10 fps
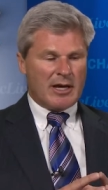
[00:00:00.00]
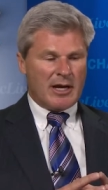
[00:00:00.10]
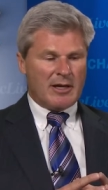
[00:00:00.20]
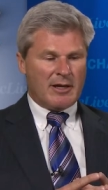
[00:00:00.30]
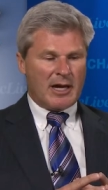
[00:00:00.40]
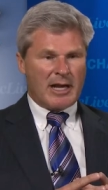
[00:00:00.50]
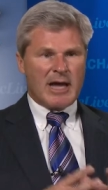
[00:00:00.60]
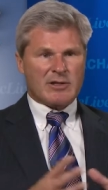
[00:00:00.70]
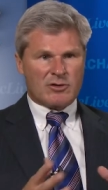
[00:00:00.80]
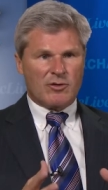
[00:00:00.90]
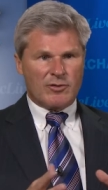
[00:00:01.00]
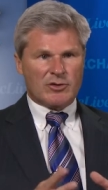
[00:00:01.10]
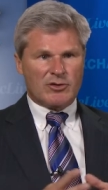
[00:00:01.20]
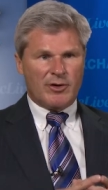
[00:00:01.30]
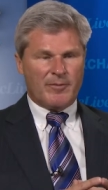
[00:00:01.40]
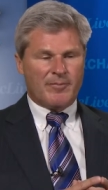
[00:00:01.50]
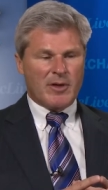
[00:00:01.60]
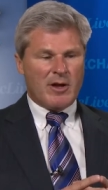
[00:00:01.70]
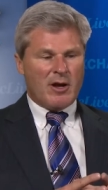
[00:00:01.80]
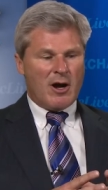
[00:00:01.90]
at, at ASCO this year.
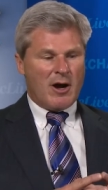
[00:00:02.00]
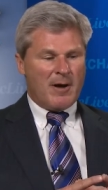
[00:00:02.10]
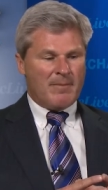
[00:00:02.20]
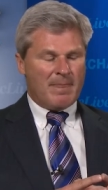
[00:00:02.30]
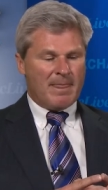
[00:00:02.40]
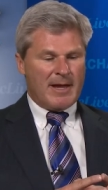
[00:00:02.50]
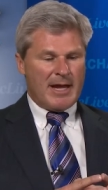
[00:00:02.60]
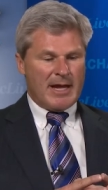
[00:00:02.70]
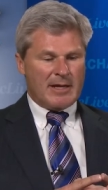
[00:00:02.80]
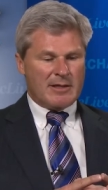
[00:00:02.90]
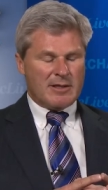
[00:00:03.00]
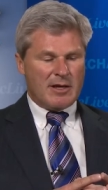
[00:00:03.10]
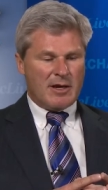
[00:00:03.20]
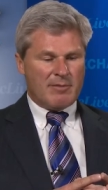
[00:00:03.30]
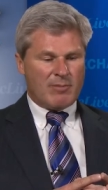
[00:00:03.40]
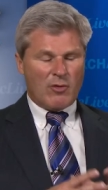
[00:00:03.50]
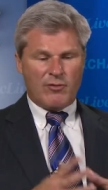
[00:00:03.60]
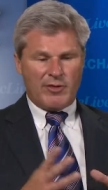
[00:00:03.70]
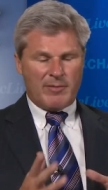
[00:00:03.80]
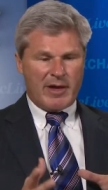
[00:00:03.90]
Um, and uh, both
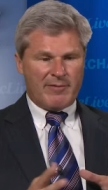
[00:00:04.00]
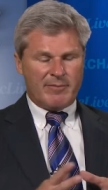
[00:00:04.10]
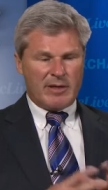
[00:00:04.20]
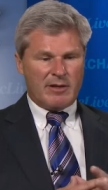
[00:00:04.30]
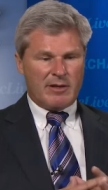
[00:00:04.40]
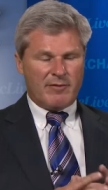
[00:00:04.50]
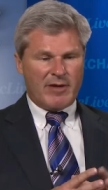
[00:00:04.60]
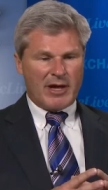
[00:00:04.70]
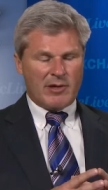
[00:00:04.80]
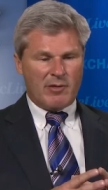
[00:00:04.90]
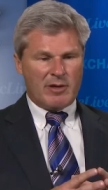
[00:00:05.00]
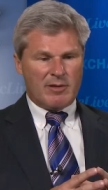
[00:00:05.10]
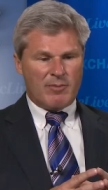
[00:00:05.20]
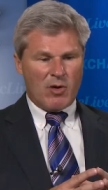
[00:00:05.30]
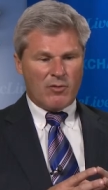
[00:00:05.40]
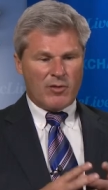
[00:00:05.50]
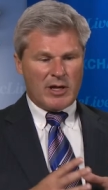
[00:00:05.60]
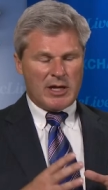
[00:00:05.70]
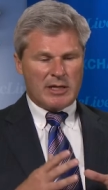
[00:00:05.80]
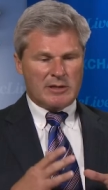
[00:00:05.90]
of them have been evaluated both
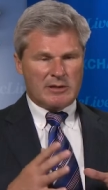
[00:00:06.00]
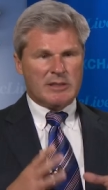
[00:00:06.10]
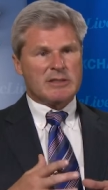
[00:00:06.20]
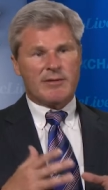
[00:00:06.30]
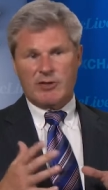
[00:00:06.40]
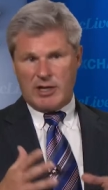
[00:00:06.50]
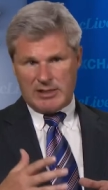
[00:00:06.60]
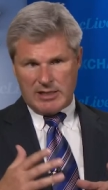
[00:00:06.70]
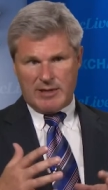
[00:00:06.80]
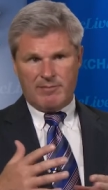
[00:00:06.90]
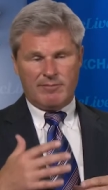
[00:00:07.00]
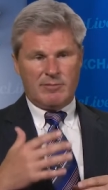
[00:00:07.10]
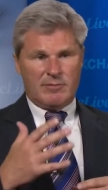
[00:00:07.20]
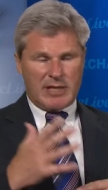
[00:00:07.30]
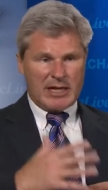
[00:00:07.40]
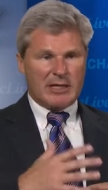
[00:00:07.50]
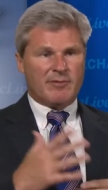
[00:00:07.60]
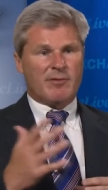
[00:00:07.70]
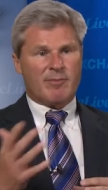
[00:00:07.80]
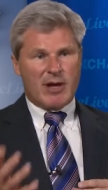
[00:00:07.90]
in T790M
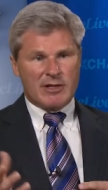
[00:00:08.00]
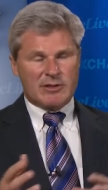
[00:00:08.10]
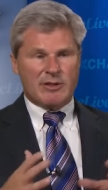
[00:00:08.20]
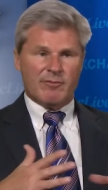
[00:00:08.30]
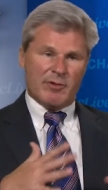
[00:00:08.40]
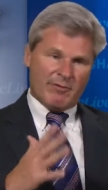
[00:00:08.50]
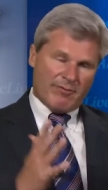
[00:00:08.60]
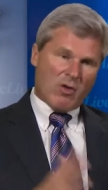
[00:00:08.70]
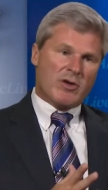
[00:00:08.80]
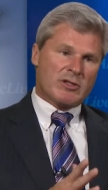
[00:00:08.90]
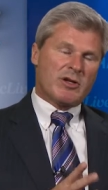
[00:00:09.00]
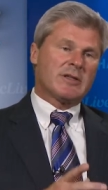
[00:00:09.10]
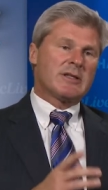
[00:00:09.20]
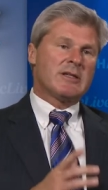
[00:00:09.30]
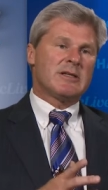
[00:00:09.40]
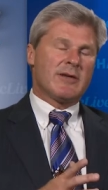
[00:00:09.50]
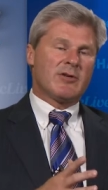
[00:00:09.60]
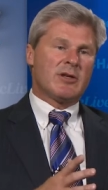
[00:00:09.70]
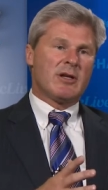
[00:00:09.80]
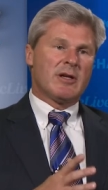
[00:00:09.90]
negative and positive. We've focused on the
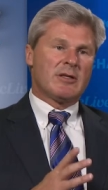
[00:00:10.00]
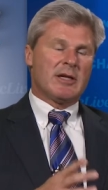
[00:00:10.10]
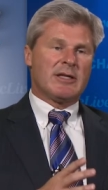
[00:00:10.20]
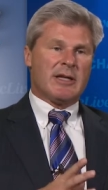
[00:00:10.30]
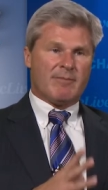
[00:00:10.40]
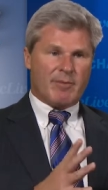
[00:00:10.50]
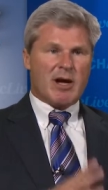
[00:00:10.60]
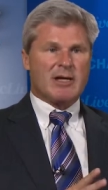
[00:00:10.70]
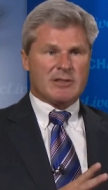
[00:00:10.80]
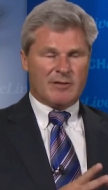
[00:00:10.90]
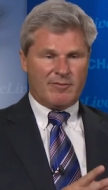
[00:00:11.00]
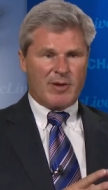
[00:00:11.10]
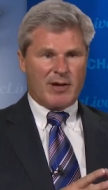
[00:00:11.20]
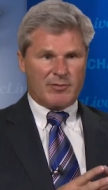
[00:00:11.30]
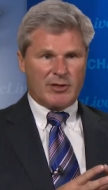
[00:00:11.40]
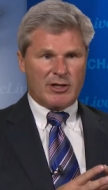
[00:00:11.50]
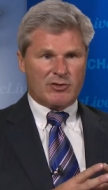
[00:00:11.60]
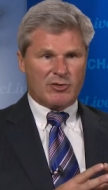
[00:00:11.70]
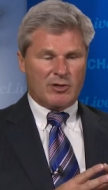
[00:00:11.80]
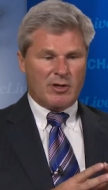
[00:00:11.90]
T790M positive
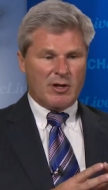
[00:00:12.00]
population